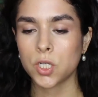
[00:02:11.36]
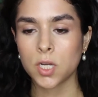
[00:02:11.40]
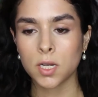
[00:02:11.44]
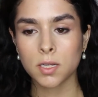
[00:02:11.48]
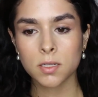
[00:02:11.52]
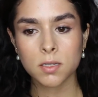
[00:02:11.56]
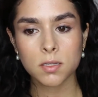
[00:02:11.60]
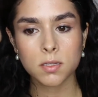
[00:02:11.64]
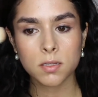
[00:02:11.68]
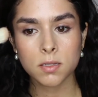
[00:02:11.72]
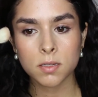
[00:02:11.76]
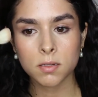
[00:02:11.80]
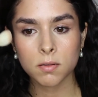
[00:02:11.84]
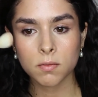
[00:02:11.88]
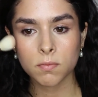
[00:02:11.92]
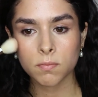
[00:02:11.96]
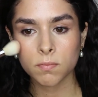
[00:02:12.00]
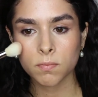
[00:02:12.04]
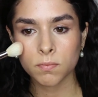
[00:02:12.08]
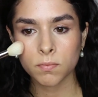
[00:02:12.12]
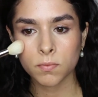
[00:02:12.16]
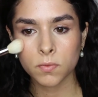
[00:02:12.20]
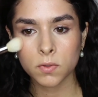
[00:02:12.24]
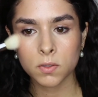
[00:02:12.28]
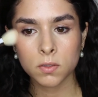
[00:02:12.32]
just
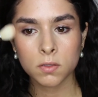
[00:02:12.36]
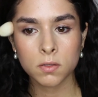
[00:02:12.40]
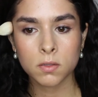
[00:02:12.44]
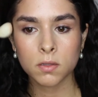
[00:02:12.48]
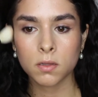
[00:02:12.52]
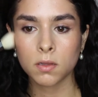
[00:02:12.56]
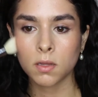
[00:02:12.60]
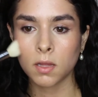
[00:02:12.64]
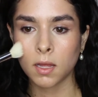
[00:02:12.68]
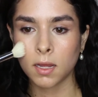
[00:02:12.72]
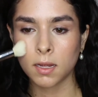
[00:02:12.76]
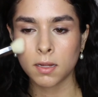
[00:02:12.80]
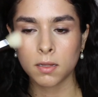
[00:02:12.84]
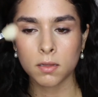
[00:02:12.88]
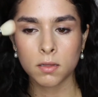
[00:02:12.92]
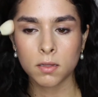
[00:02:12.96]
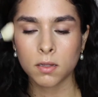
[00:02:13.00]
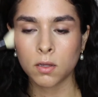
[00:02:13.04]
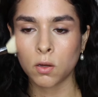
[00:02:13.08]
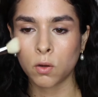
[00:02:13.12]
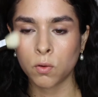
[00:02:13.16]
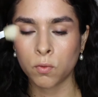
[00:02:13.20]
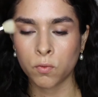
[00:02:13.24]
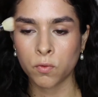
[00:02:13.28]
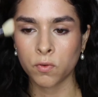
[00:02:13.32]

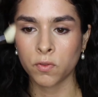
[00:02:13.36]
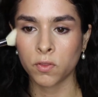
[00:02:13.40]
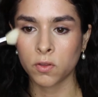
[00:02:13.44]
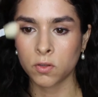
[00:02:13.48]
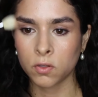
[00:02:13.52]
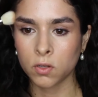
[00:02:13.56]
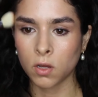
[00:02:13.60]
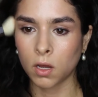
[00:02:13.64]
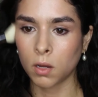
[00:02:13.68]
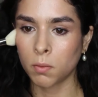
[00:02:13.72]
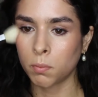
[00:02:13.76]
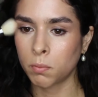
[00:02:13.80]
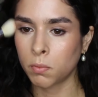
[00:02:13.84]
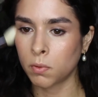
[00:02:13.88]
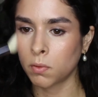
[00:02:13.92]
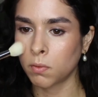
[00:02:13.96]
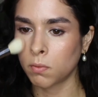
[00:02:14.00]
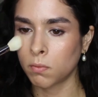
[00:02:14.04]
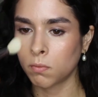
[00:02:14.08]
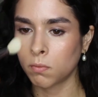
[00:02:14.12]
slightly over the top.